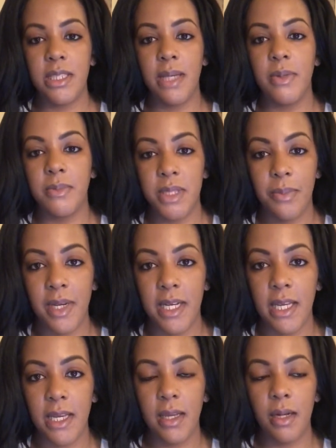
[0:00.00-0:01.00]
save up some
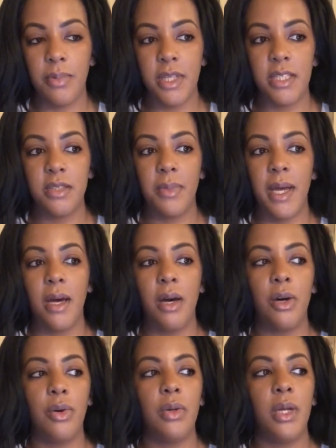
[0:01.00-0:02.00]
money and get a place of my
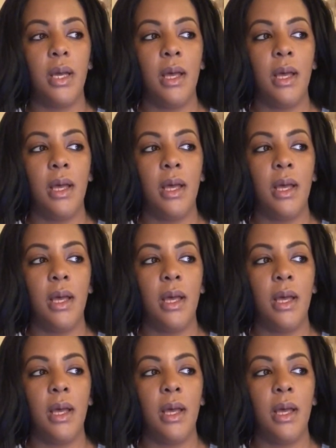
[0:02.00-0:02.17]
own.